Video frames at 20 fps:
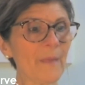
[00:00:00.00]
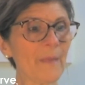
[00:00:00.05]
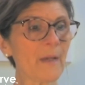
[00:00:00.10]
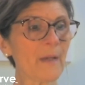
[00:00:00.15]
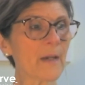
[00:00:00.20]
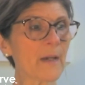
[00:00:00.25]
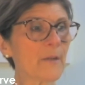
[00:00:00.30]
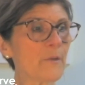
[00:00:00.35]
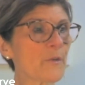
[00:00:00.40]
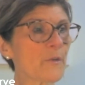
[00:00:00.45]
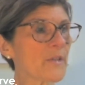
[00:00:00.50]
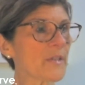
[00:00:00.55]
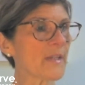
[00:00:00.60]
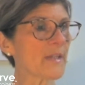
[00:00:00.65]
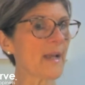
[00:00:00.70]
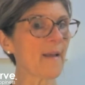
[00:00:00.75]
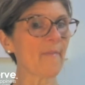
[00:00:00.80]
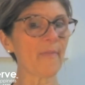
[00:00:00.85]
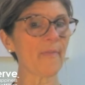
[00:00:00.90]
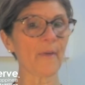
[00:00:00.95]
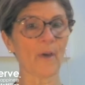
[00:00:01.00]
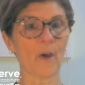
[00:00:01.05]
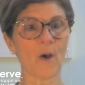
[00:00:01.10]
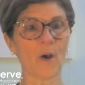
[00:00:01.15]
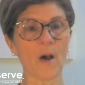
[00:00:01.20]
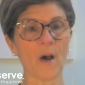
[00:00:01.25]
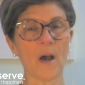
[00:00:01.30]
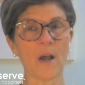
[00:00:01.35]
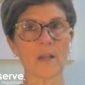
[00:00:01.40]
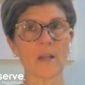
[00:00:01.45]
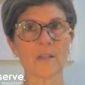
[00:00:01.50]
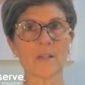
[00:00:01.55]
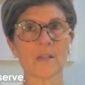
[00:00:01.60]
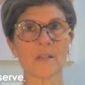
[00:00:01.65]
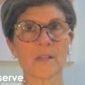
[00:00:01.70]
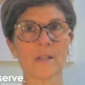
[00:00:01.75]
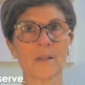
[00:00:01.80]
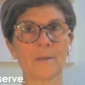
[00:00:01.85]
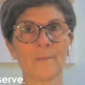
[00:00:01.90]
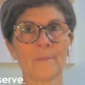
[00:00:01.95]
understand the
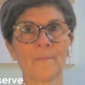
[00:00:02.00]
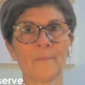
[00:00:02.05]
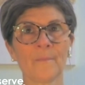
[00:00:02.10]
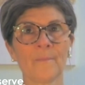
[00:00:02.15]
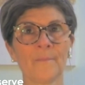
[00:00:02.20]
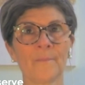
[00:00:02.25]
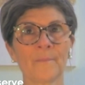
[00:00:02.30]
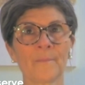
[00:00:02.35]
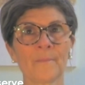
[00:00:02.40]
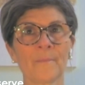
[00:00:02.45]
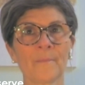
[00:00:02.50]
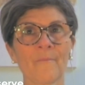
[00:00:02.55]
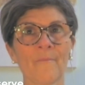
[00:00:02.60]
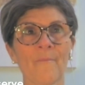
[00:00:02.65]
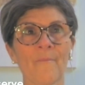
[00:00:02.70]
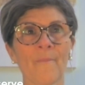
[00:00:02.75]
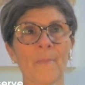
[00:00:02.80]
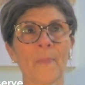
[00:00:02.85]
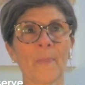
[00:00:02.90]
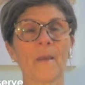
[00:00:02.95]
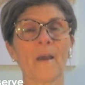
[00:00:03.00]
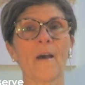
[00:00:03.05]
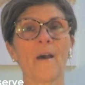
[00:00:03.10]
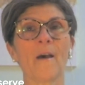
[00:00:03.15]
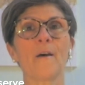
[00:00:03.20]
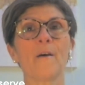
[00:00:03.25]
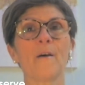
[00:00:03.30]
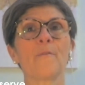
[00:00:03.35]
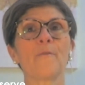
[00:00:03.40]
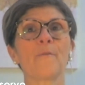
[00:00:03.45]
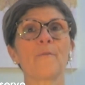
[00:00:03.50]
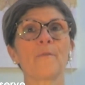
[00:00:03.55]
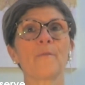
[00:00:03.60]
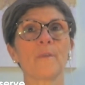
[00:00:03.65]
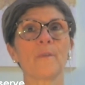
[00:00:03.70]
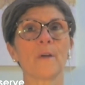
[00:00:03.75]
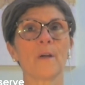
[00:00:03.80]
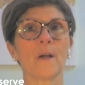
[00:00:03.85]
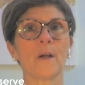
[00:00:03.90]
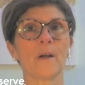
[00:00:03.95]
cost of
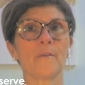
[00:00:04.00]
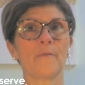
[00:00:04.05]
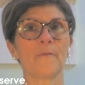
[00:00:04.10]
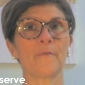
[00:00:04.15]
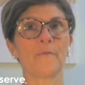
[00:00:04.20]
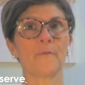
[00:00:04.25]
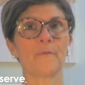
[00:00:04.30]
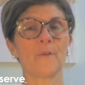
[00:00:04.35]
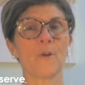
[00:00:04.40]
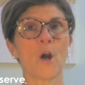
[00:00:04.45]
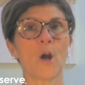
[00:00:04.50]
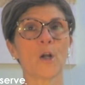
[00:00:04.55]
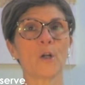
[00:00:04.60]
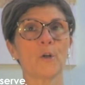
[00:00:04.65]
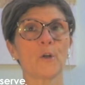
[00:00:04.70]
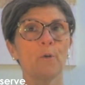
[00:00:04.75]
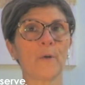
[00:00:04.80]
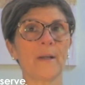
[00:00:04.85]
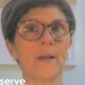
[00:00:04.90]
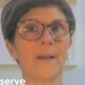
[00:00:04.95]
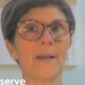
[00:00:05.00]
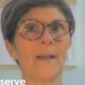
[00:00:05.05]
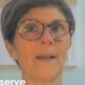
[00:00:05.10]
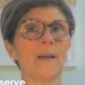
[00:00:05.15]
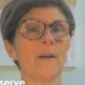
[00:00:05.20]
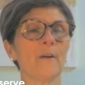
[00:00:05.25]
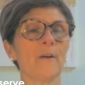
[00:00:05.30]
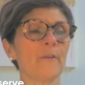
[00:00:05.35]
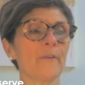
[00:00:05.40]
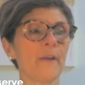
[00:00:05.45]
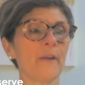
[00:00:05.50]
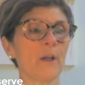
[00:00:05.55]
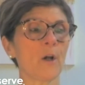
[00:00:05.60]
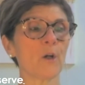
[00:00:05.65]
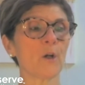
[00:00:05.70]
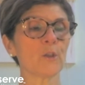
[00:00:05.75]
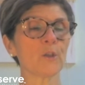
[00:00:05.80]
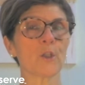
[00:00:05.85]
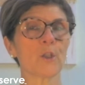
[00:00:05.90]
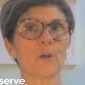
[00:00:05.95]
not creating a healthy
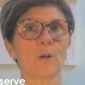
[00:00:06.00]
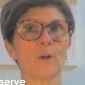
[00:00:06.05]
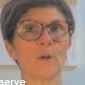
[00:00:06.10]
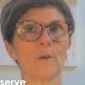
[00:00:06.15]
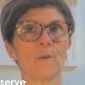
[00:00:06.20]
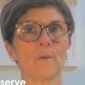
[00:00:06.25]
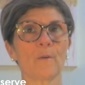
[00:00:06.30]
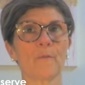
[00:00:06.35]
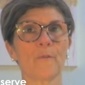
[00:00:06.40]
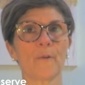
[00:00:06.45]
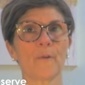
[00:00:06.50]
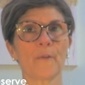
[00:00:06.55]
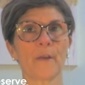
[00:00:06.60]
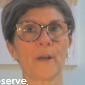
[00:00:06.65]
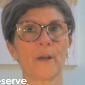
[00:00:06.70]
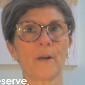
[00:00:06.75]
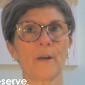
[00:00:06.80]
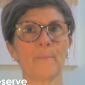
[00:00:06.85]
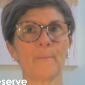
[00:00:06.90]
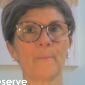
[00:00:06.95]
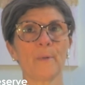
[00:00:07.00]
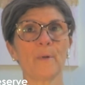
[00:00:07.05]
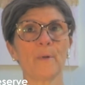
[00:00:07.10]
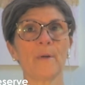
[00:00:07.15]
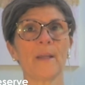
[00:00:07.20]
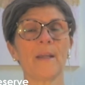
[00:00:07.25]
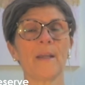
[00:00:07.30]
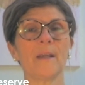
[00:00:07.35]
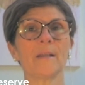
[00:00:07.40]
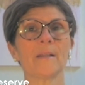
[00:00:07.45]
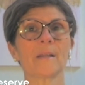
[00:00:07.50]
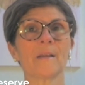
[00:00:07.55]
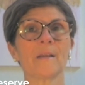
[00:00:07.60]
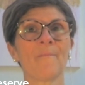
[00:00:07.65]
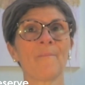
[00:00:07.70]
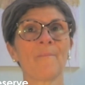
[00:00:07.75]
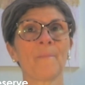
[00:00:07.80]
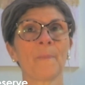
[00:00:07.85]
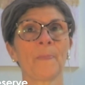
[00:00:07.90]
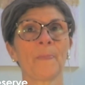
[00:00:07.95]
culture for their employees,
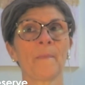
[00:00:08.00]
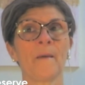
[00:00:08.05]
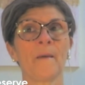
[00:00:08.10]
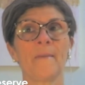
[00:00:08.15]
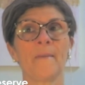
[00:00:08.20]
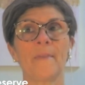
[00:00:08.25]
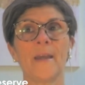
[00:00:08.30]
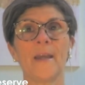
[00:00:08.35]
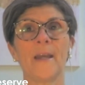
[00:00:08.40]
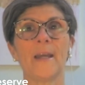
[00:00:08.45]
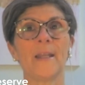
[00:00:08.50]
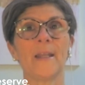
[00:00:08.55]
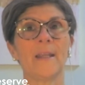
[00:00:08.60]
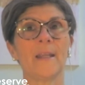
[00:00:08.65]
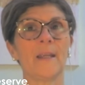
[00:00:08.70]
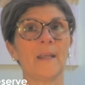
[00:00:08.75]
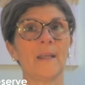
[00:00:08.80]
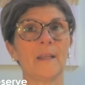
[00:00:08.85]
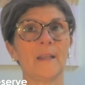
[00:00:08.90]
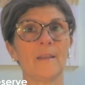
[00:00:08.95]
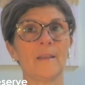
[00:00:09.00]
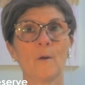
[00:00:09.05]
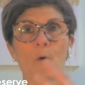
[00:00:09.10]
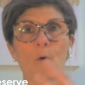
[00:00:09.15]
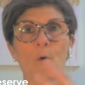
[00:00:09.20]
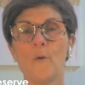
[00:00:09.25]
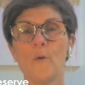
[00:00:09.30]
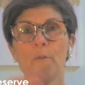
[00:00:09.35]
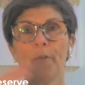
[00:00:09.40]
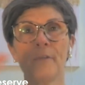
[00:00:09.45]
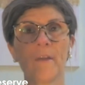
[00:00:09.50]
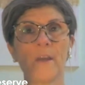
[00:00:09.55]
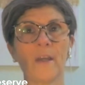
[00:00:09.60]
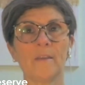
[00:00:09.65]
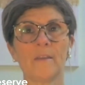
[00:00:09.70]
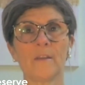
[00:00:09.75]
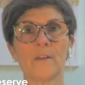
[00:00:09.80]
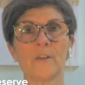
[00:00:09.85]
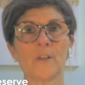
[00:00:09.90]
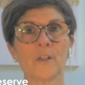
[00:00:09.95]
then the whole
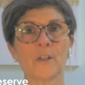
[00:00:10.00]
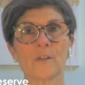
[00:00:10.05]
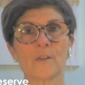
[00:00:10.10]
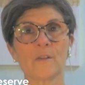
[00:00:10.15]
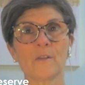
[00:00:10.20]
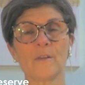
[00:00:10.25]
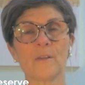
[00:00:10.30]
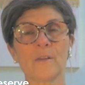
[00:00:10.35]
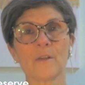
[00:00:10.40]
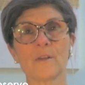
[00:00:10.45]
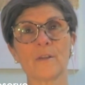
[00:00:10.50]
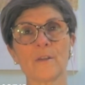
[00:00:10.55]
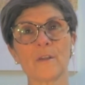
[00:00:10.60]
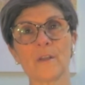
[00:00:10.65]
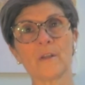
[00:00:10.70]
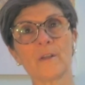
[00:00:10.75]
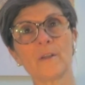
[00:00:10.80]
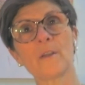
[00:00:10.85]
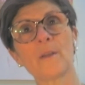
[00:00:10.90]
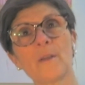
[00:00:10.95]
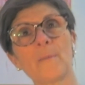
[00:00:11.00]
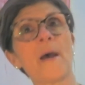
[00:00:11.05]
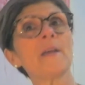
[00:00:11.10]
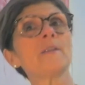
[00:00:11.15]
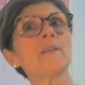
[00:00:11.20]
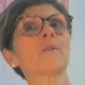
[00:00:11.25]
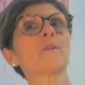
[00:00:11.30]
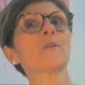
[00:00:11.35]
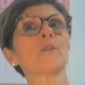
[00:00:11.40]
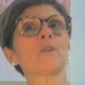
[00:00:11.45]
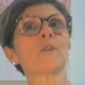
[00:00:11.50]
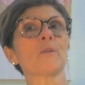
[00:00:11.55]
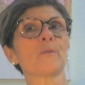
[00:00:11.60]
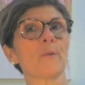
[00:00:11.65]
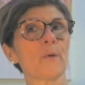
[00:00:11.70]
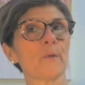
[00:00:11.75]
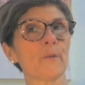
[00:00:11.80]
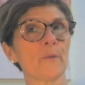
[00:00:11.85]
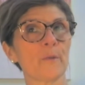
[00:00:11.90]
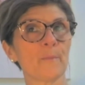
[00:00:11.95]
thing, they might as well just
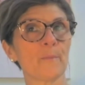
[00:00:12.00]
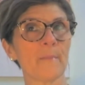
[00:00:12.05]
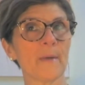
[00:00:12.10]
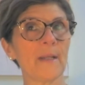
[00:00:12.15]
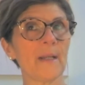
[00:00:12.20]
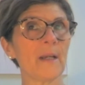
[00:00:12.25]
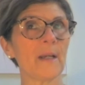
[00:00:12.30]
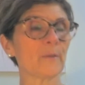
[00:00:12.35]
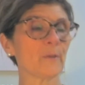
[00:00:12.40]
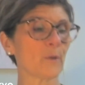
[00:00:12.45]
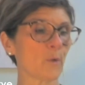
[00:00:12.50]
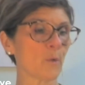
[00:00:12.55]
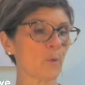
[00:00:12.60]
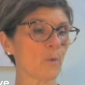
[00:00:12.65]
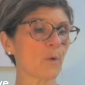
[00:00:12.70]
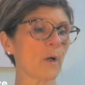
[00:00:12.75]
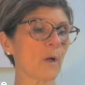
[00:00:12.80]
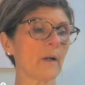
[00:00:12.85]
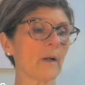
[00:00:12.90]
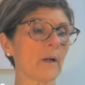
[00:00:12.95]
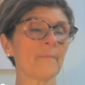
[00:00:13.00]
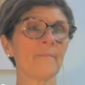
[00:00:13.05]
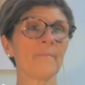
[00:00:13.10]
throw the money out the door